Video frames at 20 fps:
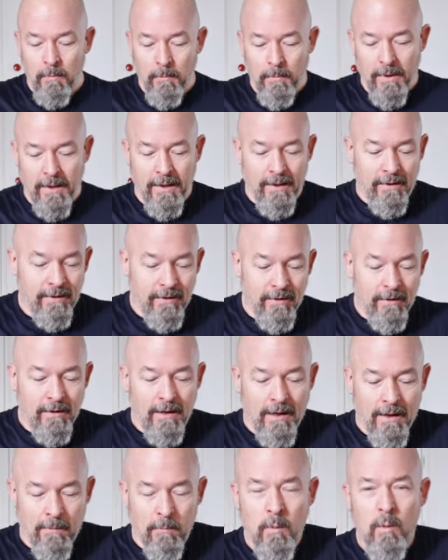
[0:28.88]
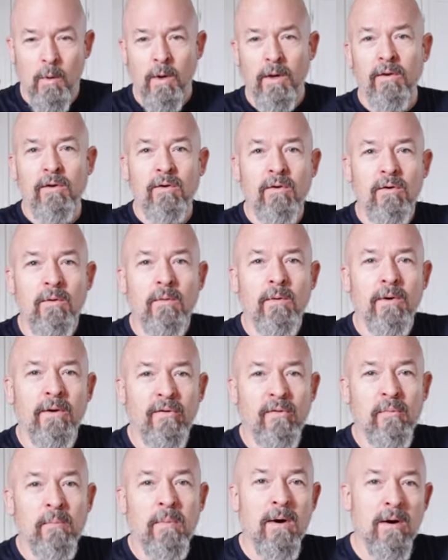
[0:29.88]
but I'm going to do an
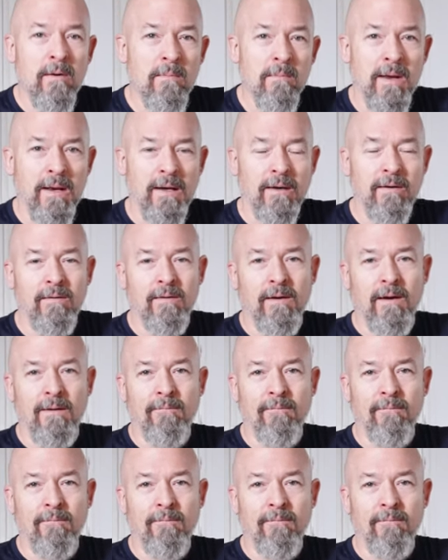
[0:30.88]
experiment.